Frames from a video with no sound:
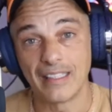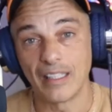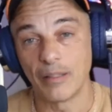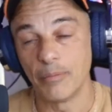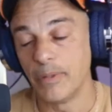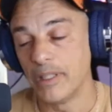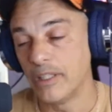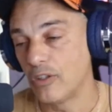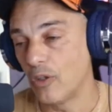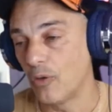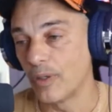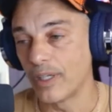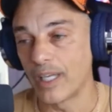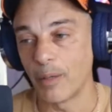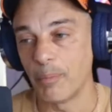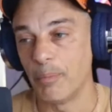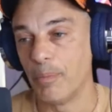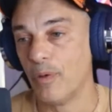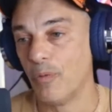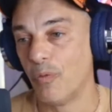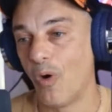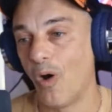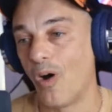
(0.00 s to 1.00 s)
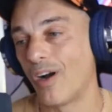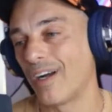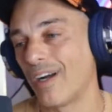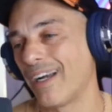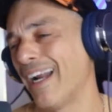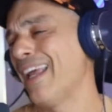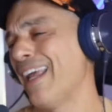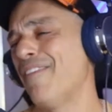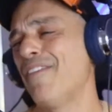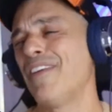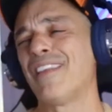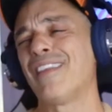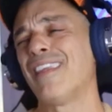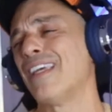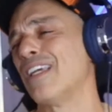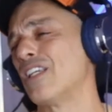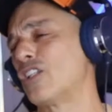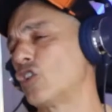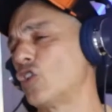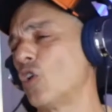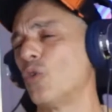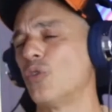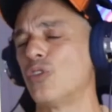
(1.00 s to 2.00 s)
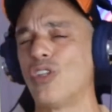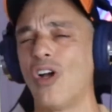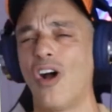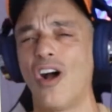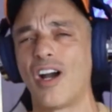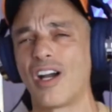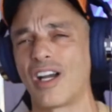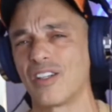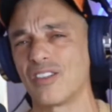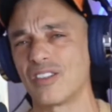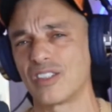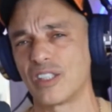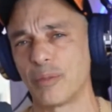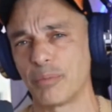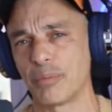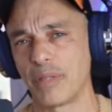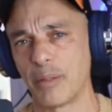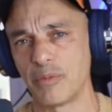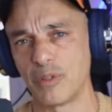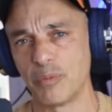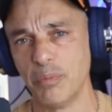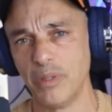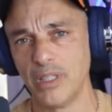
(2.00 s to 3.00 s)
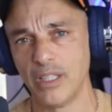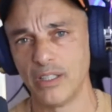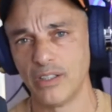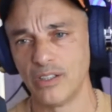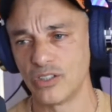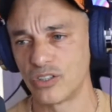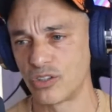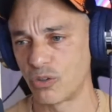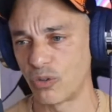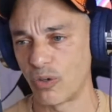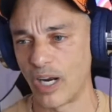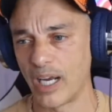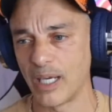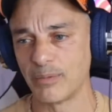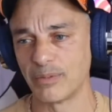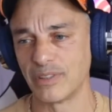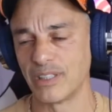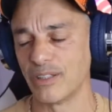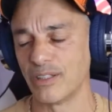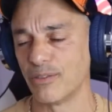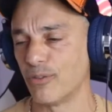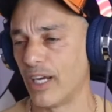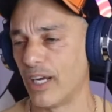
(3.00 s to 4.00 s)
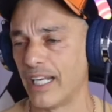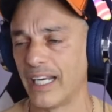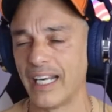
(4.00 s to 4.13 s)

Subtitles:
I mean, don't get me wrong. Not everything is so dark how sometimes media describes it, right?